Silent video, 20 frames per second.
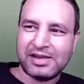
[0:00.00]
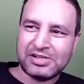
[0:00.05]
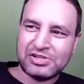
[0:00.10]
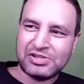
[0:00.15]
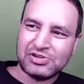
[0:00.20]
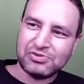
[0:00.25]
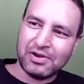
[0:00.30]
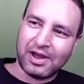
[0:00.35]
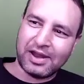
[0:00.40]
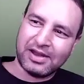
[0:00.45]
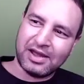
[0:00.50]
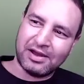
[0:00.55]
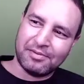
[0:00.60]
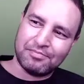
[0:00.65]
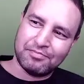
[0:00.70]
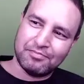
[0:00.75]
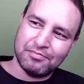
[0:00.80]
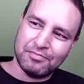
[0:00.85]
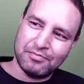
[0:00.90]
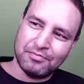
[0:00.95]
did you end up
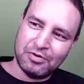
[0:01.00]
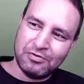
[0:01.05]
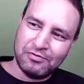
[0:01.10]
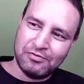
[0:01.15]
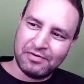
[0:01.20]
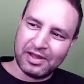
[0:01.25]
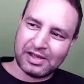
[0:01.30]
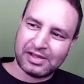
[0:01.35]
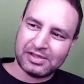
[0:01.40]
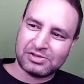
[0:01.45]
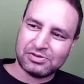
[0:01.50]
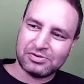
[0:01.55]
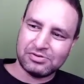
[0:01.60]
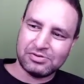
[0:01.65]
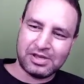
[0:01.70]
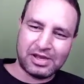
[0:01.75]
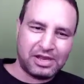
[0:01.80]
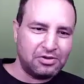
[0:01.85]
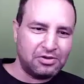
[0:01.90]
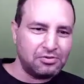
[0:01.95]
moving to
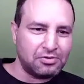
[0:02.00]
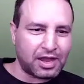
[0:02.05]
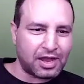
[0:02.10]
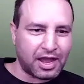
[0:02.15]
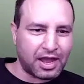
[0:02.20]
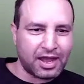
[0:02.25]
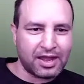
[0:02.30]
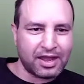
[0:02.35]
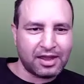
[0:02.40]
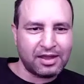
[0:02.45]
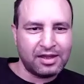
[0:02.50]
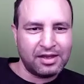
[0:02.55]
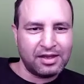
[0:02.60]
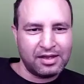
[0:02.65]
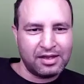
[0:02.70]
the UK?